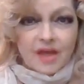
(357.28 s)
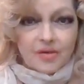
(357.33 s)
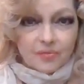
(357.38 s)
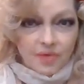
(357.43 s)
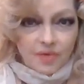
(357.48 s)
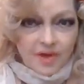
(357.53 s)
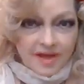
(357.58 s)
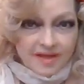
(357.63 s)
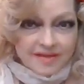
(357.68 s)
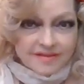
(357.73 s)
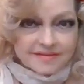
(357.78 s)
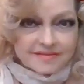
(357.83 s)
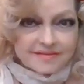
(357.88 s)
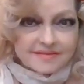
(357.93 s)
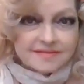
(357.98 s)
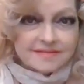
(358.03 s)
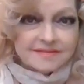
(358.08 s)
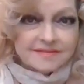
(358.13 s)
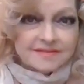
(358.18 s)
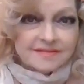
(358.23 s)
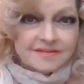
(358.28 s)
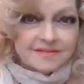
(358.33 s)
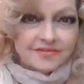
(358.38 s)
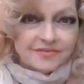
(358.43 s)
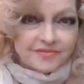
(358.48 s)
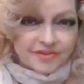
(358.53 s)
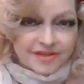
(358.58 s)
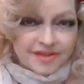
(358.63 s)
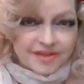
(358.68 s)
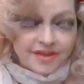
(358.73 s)
I was
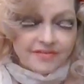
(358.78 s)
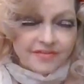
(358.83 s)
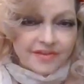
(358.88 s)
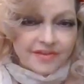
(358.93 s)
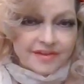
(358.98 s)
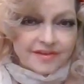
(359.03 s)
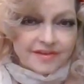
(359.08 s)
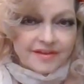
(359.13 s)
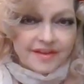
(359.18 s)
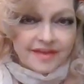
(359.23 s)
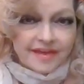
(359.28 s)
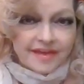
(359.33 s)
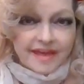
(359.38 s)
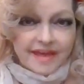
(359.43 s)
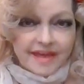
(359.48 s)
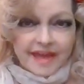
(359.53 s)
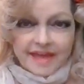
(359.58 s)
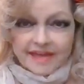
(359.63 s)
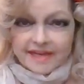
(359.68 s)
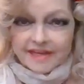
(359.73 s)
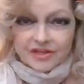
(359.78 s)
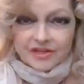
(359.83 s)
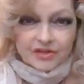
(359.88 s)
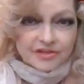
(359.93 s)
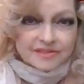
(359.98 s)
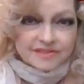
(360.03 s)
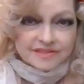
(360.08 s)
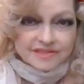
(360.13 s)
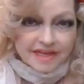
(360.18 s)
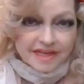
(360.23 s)
forgiven and he
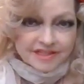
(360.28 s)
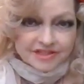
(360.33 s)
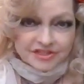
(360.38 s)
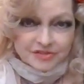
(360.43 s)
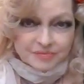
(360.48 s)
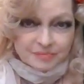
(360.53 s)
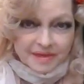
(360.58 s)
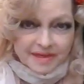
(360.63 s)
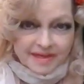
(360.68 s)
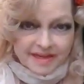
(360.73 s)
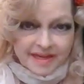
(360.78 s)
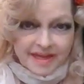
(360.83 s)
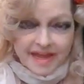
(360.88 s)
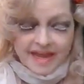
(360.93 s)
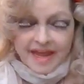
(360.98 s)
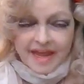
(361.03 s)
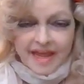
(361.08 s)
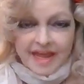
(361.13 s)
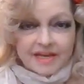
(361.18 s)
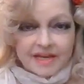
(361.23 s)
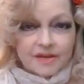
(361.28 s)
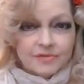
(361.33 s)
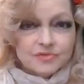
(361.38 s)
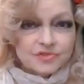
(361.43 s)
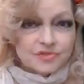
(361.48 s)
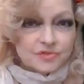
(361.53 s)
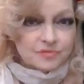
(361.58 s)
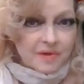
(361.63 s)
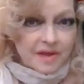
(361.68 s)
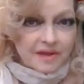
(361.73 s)
couldn't touch me. And I
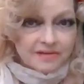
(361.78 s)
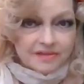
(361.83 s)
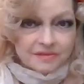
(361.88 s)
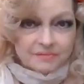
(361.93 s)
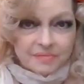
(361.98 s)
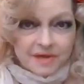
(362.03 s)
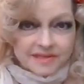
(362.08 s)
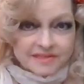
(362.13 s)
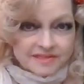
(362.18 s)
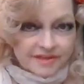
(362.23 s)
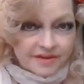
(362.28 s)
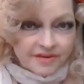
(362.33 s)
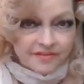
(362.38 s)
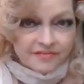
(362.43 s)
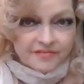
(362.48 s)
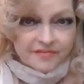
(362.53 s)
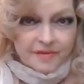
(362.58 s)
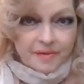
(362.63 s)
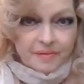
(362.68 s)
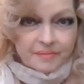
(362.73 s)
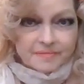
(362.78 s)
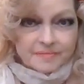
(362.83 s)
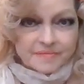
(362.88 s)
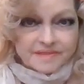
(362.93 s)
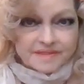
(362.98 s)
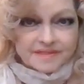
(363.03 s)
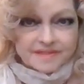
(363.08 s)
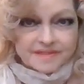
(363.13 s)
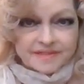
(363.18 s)
was surrounded by seraphims.